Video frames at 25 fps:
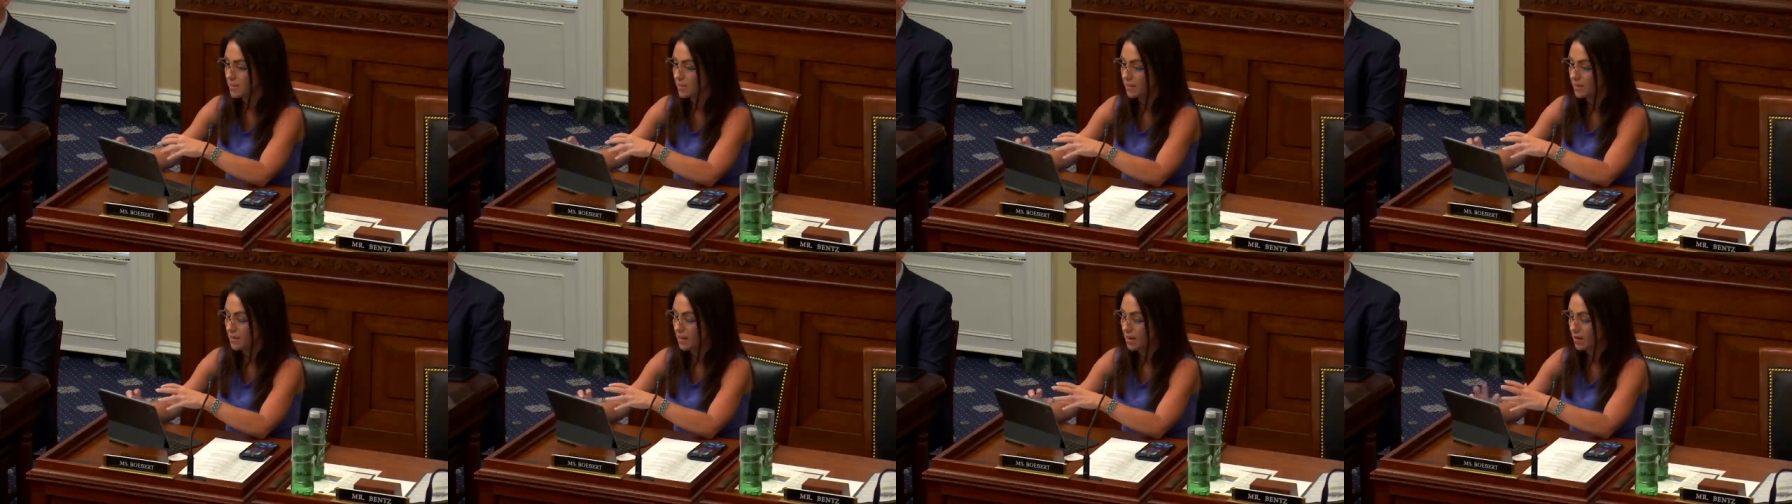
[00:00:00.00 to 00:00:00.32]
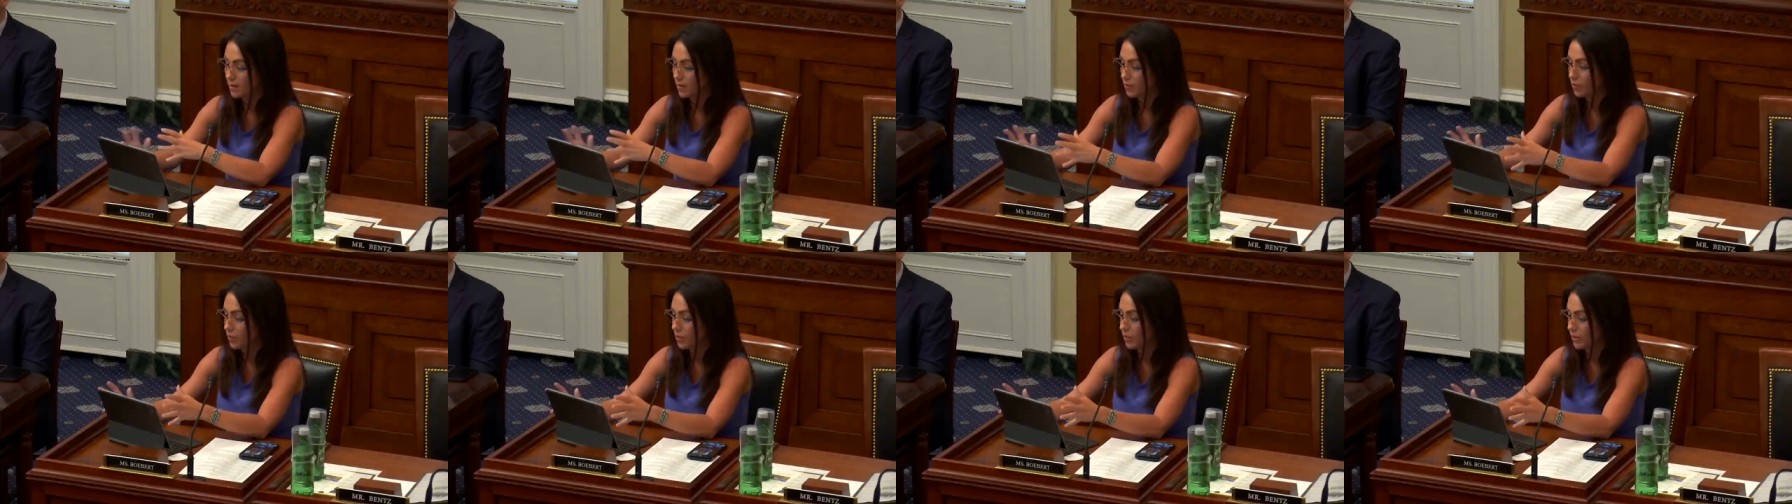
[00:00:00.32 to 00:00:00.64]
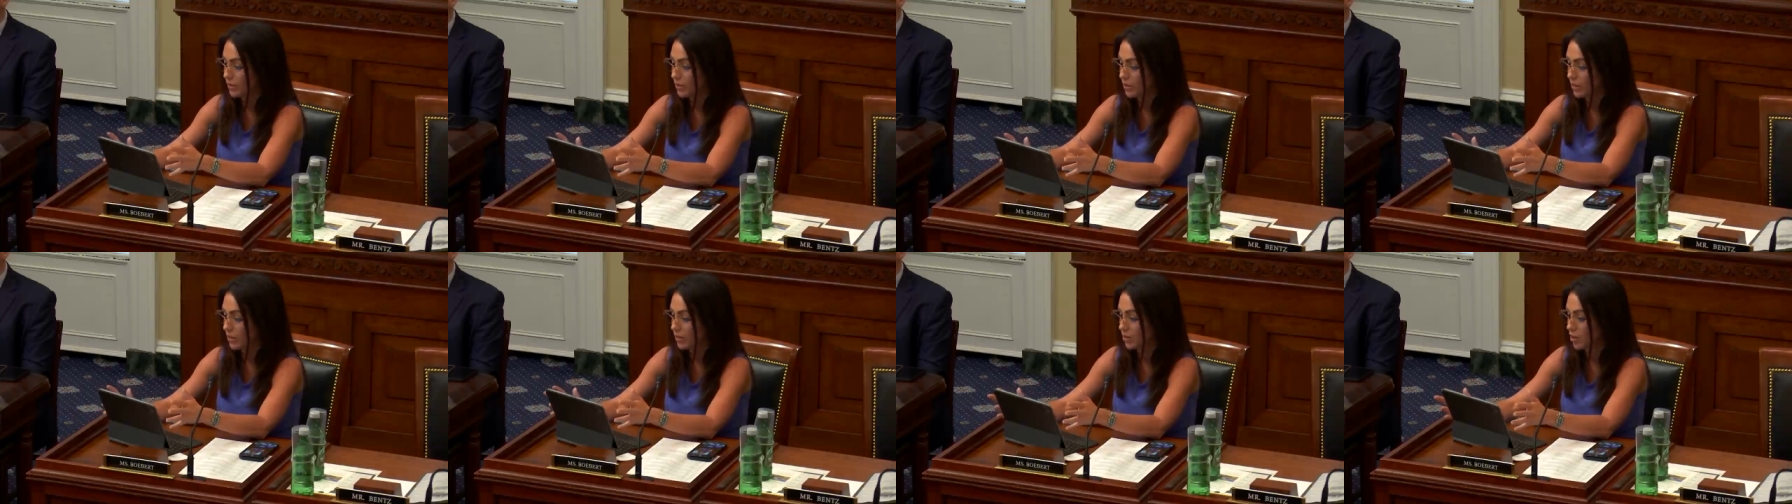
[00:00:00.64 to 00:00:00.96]
well,
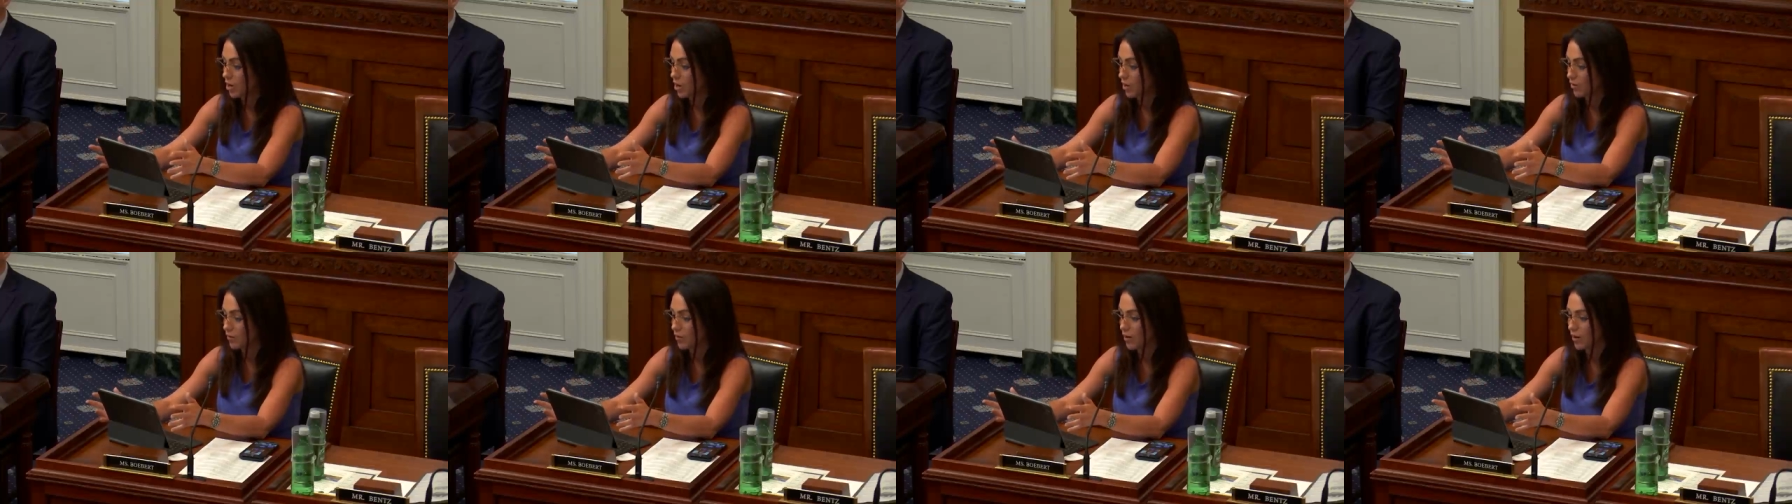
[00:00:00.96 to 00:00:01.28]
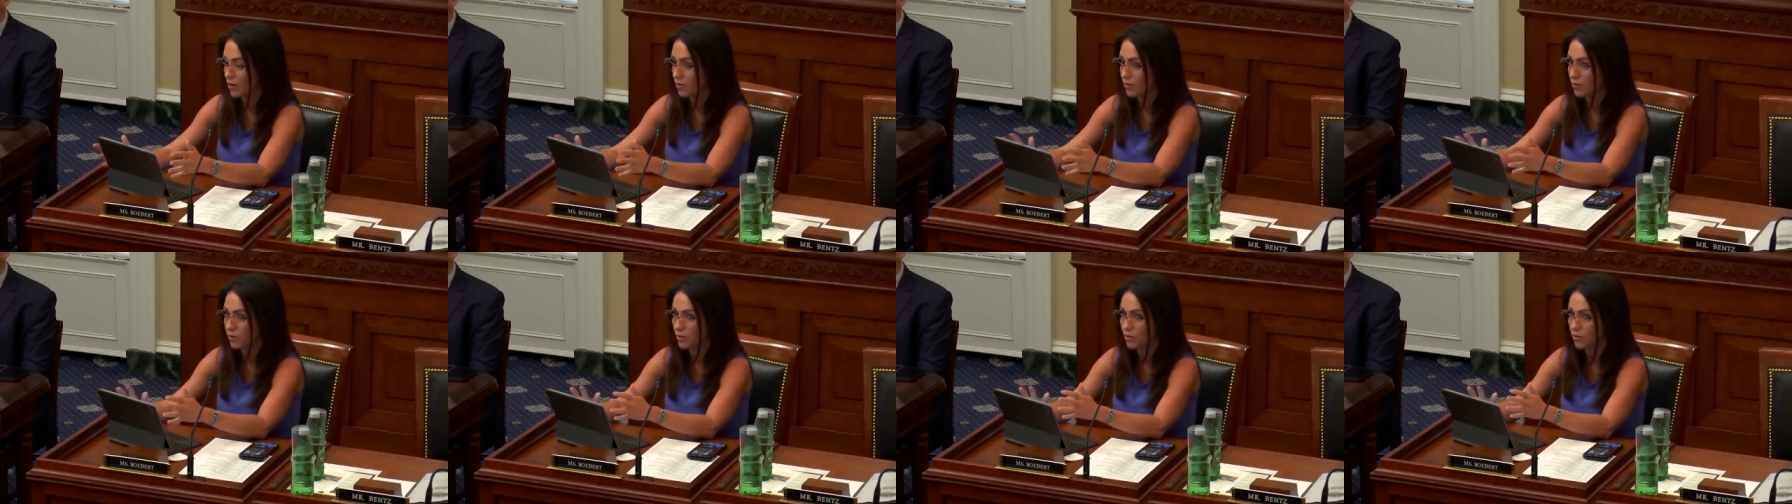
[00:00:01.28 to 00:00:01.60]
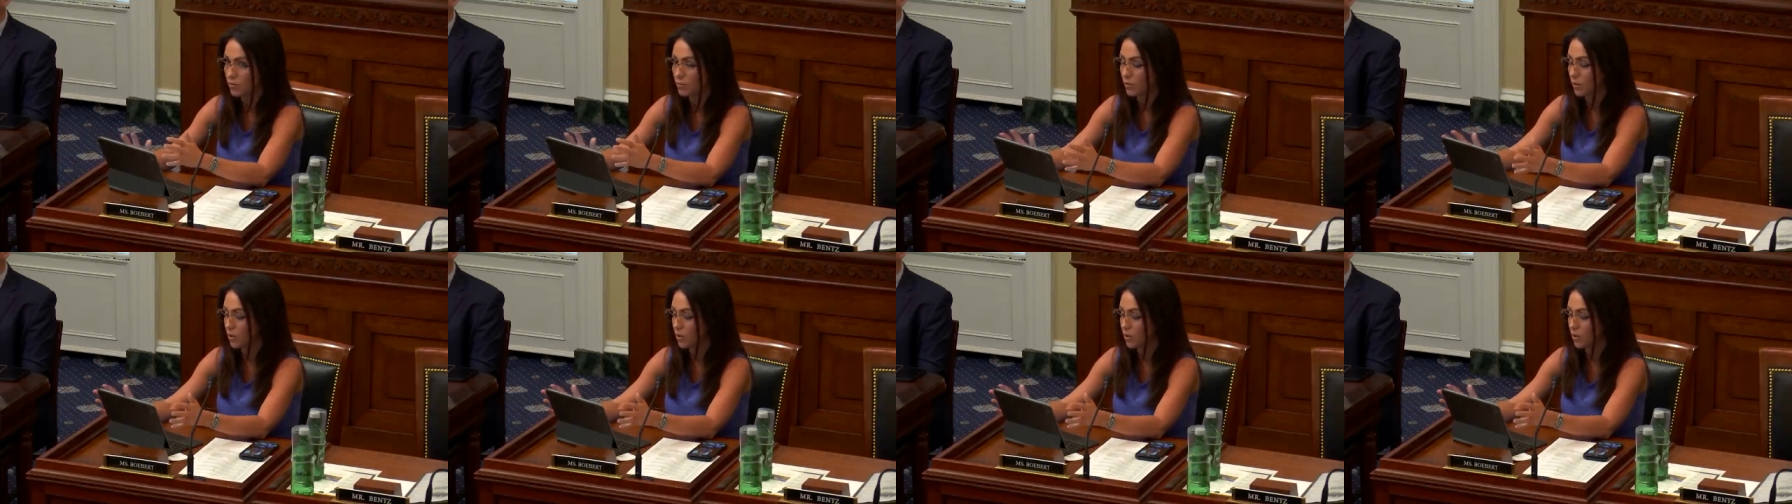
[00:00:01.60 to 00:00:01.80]
in Colorado, you know,